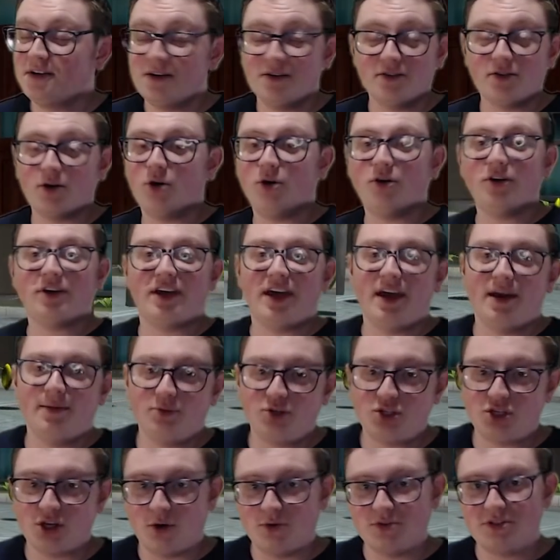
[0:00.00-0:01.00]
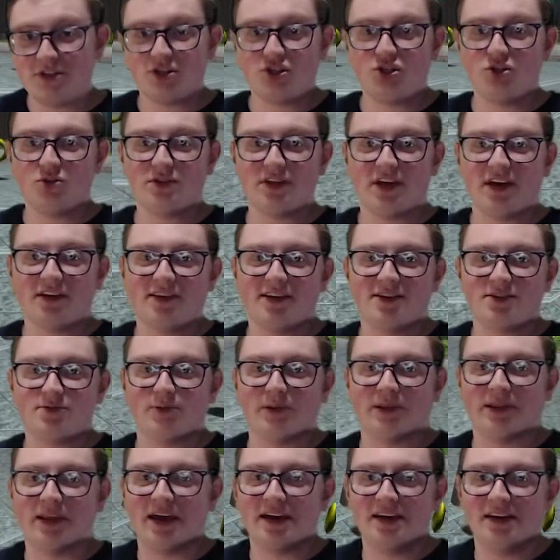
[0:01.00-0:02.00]
The whole game shows issues like this
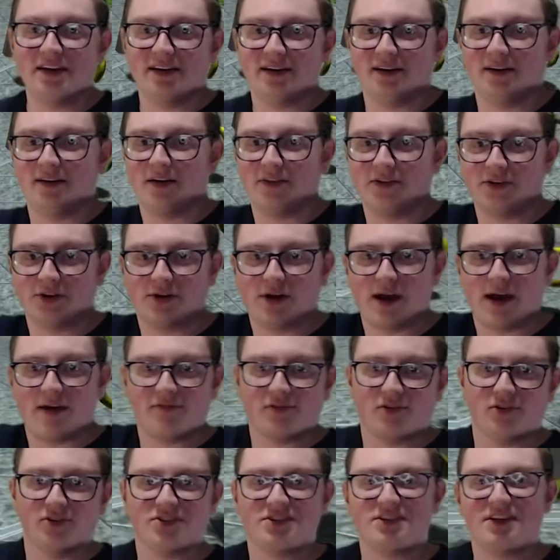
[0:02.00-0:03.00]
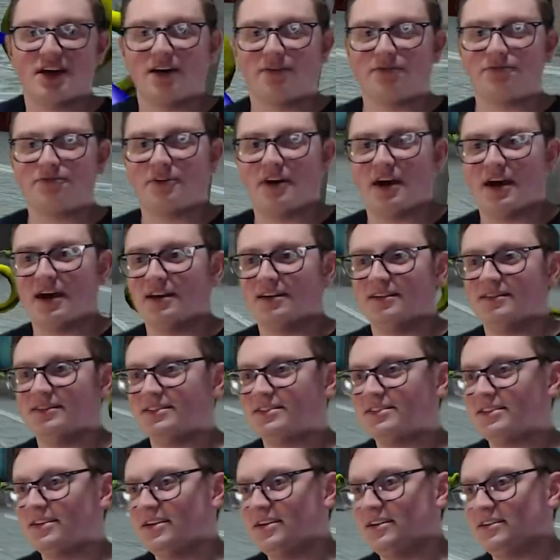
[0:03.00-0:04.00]
with lighting and other graphical stuff,
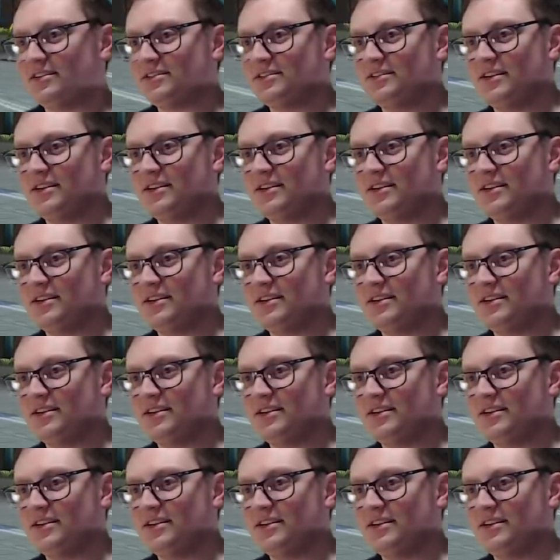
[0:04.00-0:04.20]
and it's